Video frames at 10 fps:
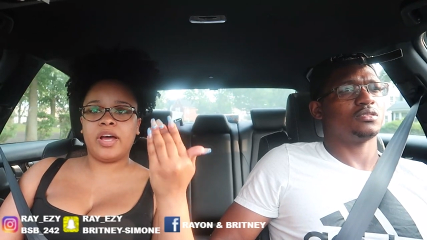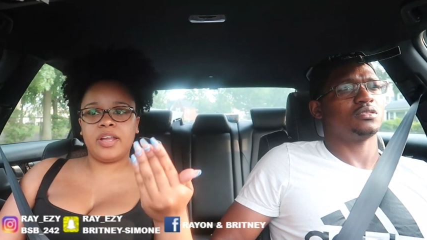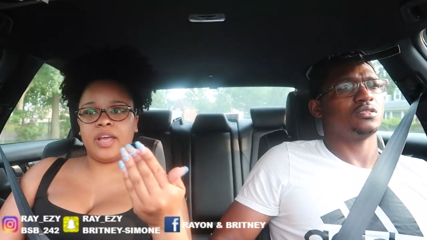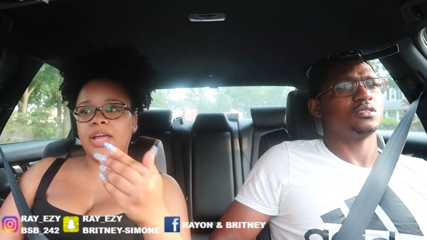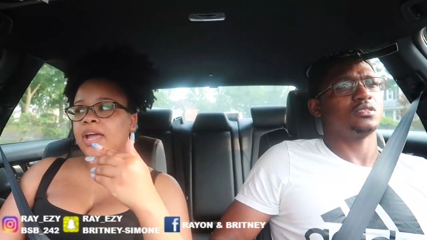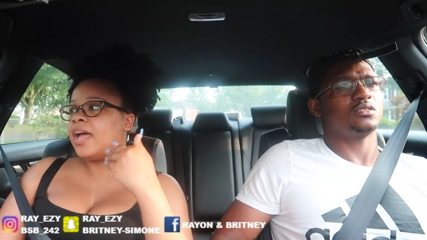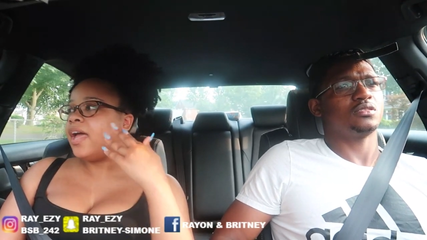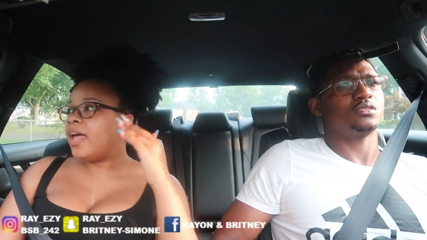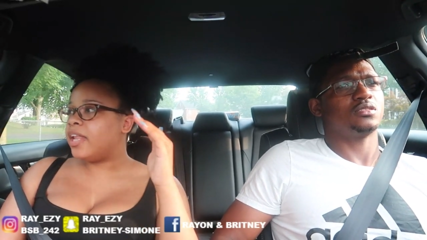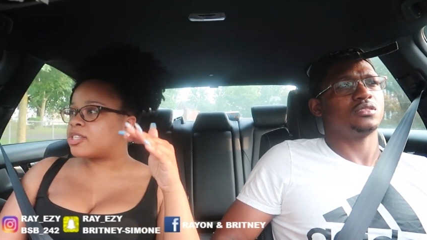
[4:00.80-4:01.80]
Speaker 1: our day
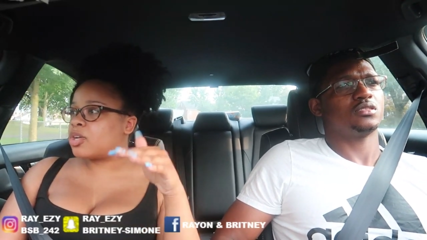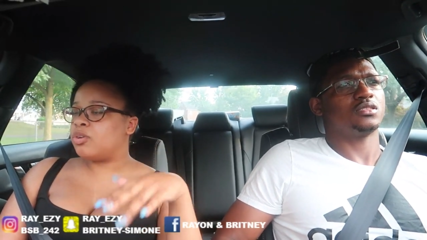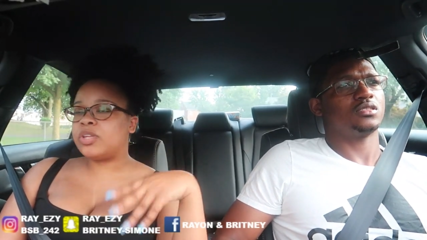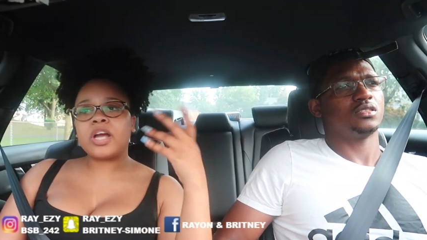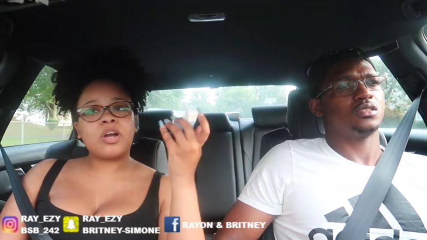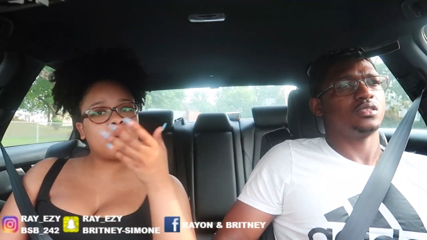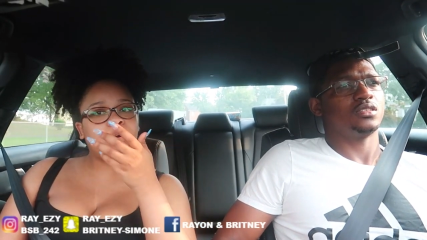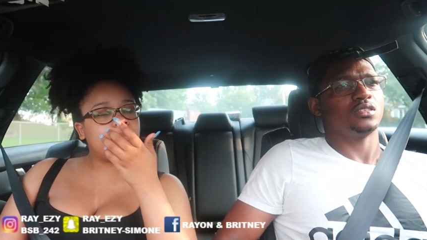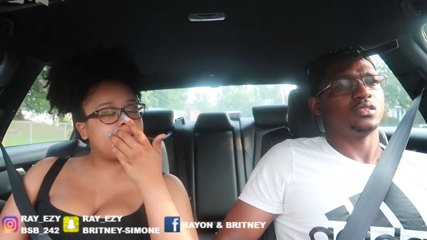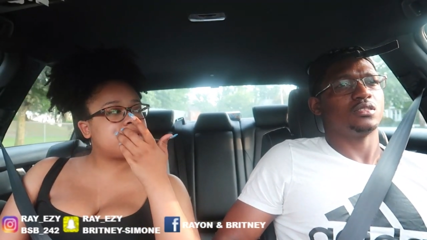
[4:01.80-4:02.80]
and let's go. You think I can go to
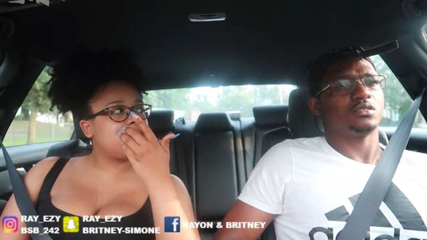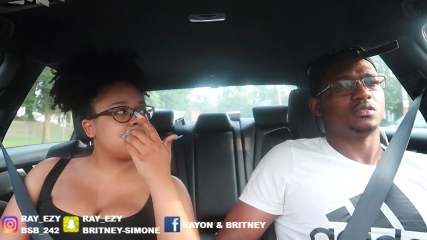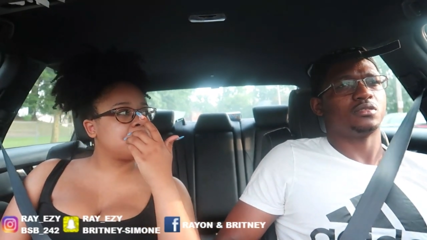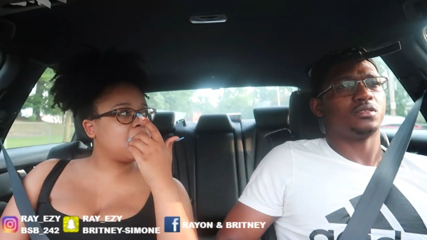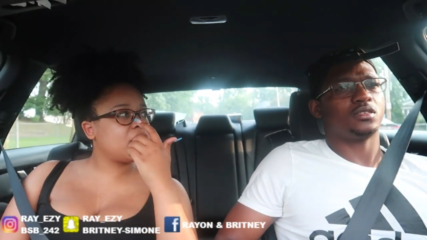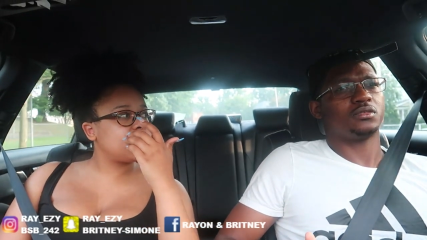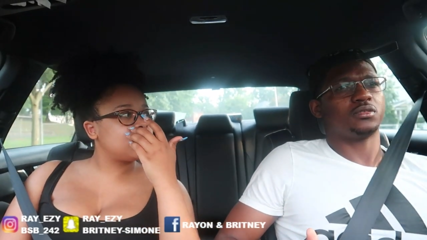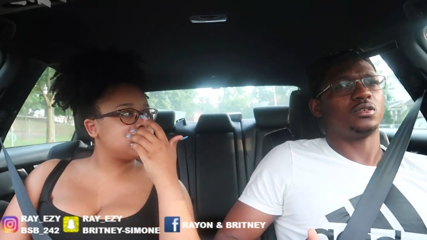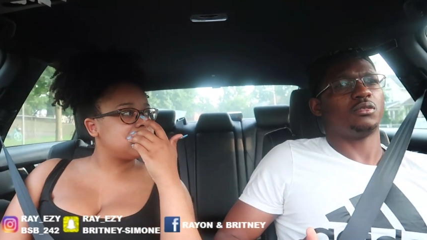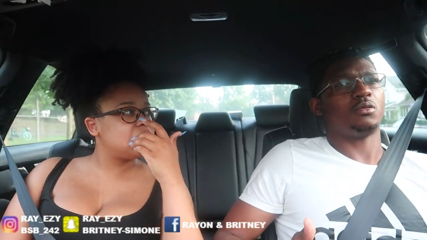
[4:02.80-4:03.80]
Home Goods and get some candles? First
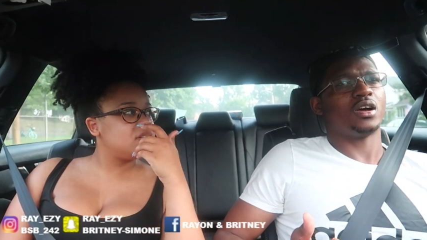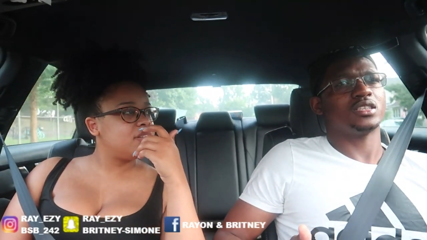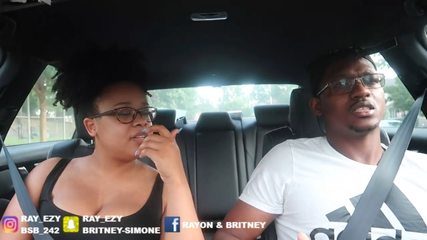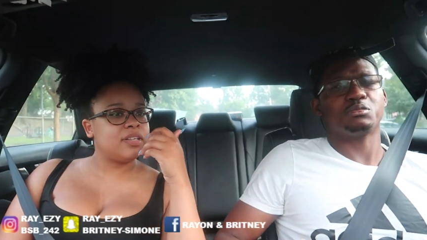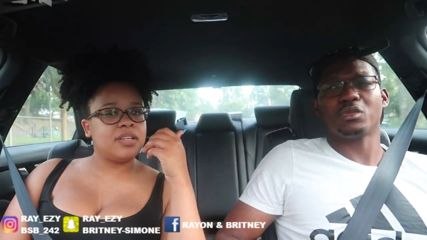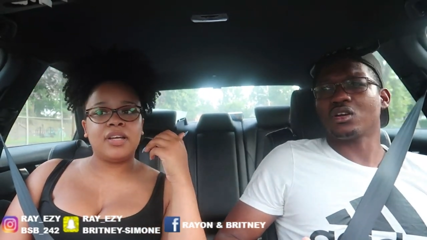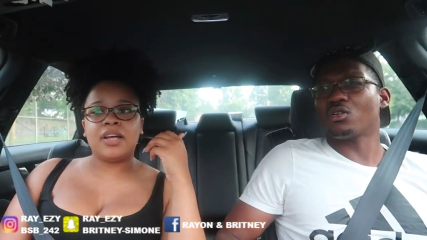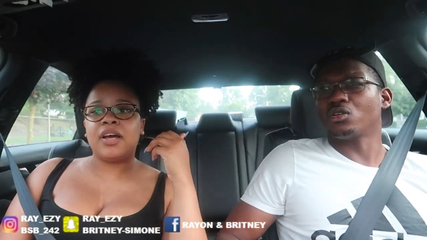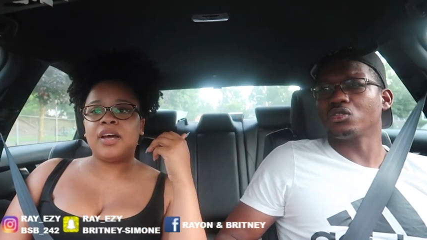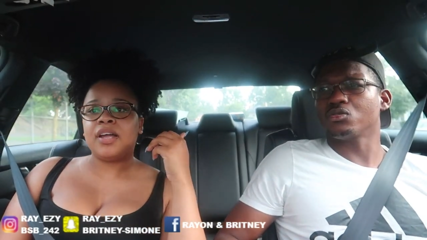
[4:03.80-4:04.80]
of all,
Speaker 2: why is this man
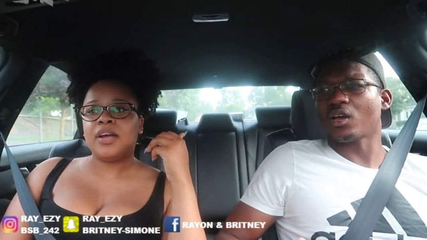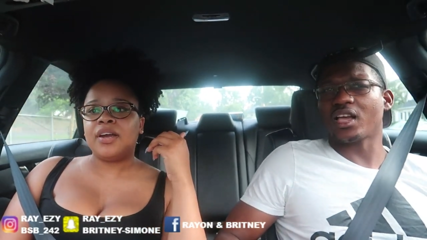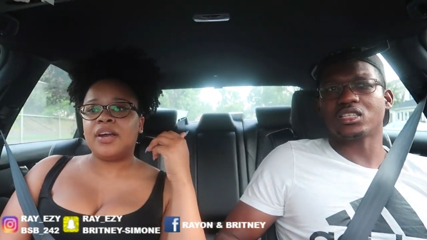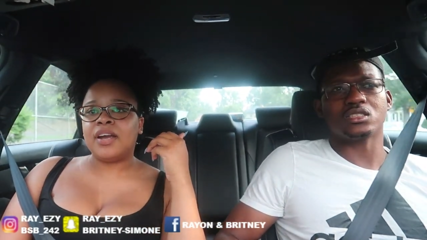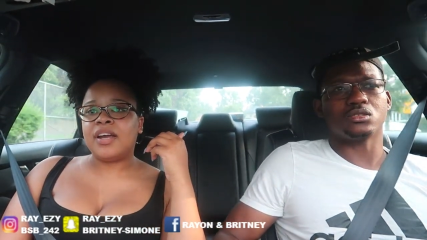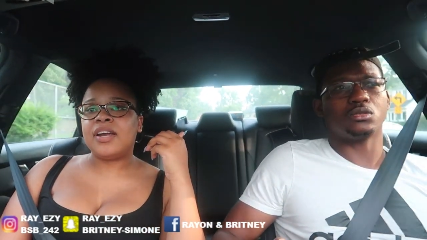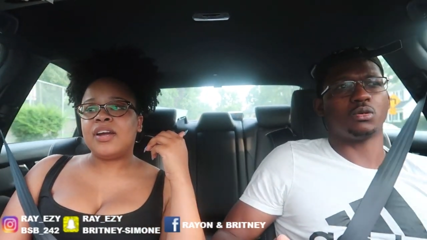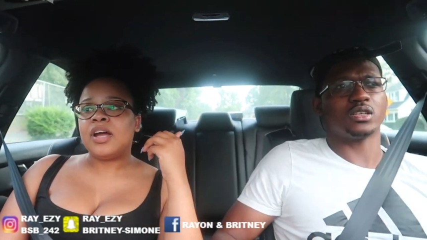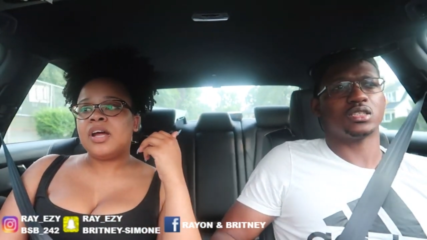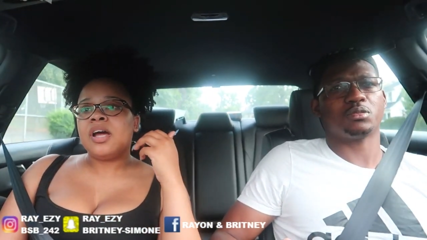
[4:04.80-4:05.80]
calling you, asking you
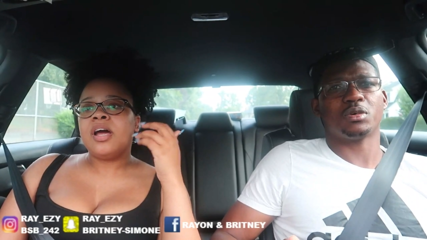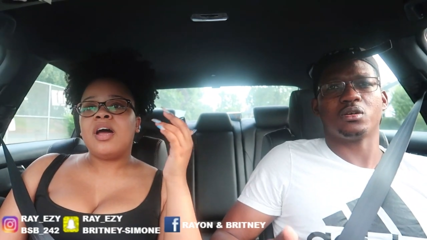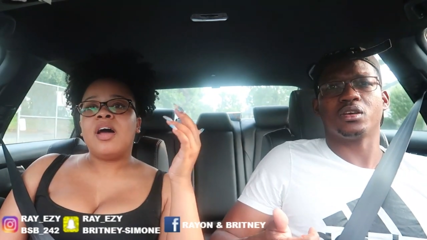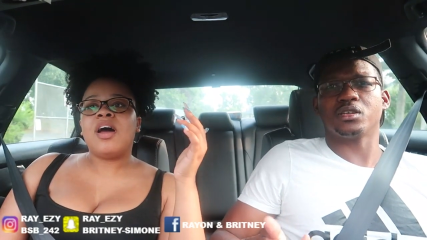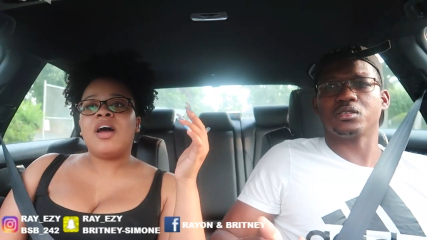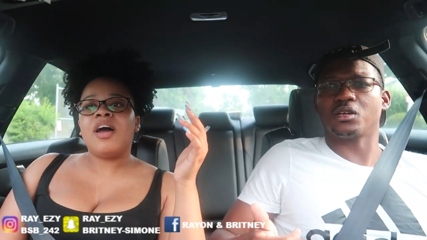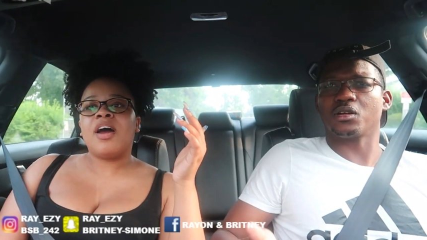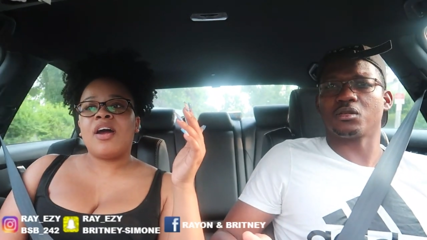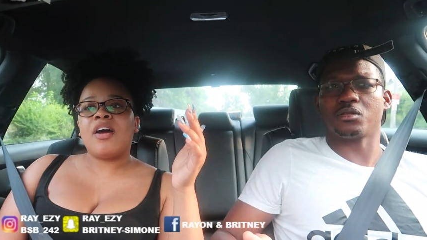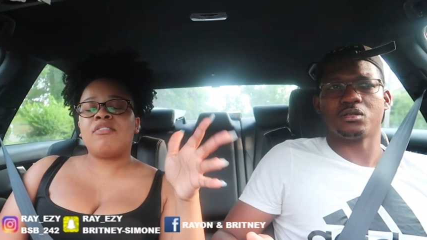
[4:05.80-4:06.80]
a question about his
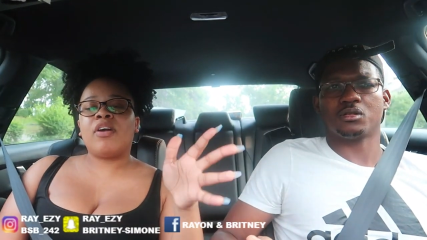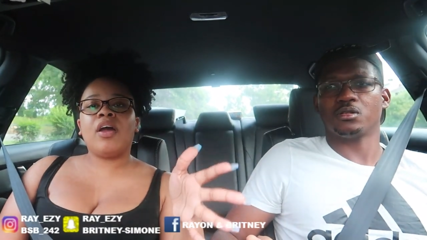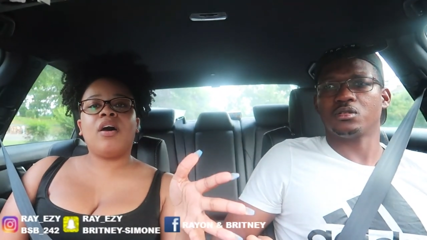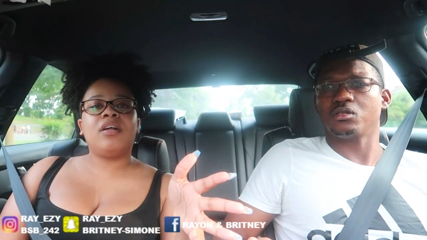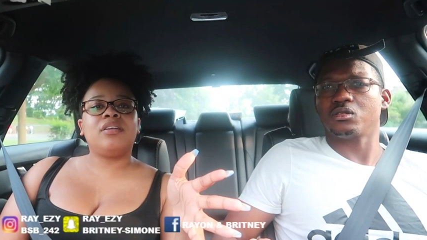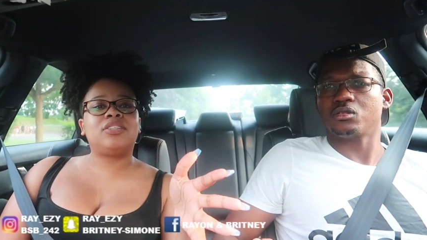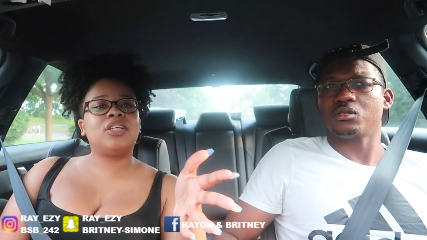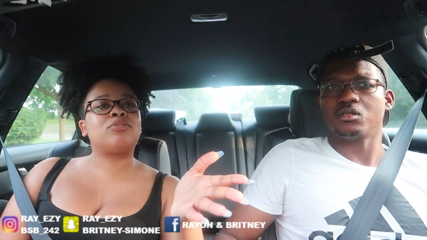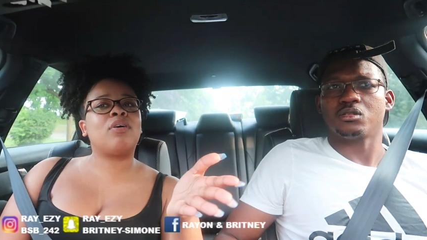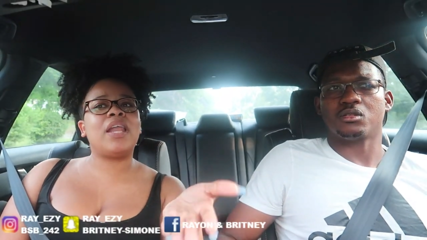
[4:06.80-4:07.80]
girl?
Speaker 1: Brian,
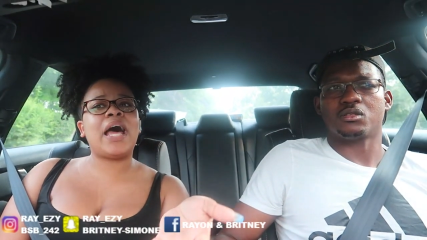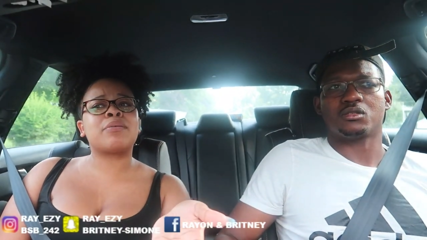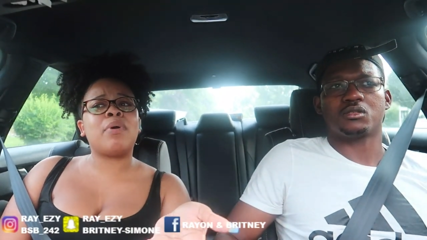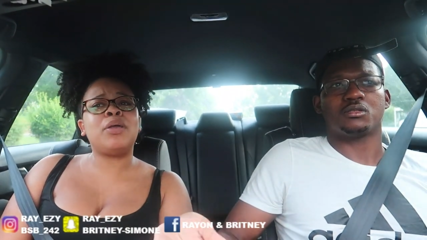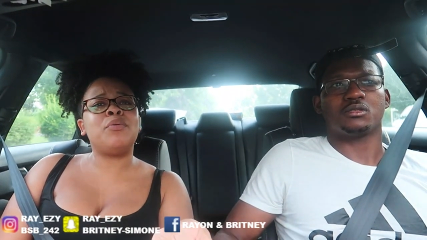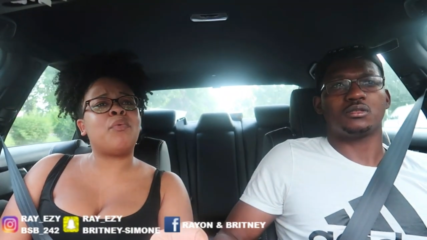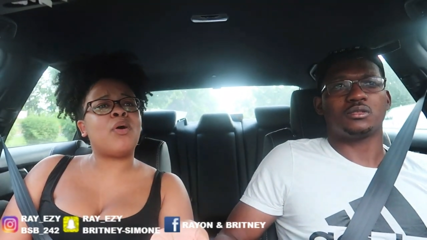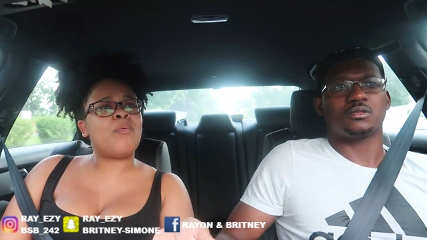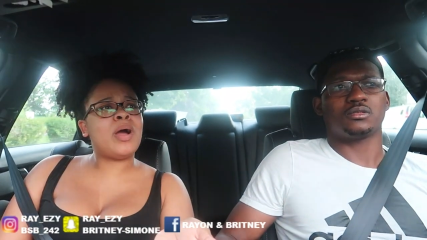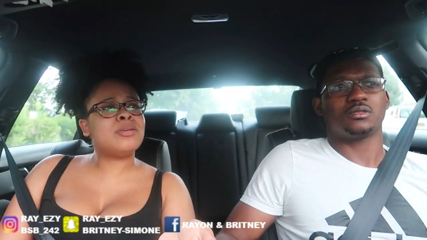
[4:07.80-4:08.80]
just relax. Why you
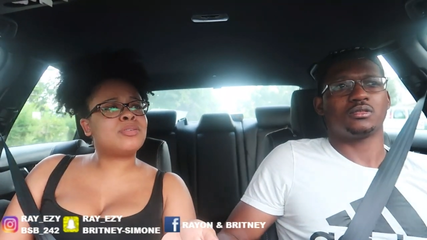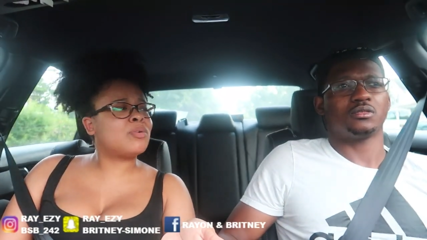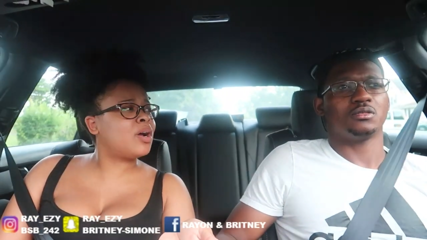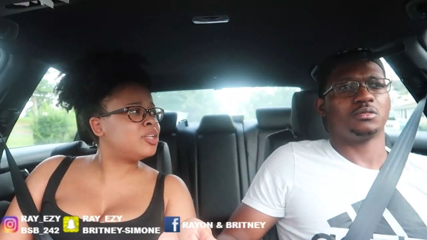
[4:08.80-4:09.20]
why are you so